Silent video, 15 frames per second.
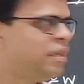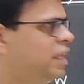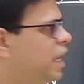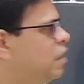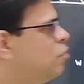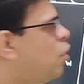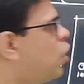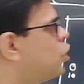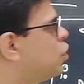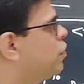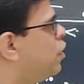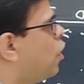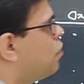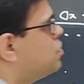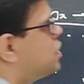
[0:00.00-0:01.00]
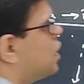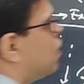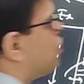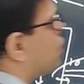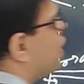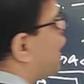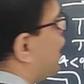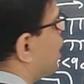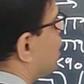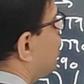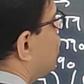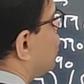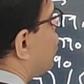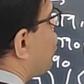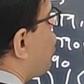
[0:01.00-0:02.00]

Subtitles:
then what you will observe that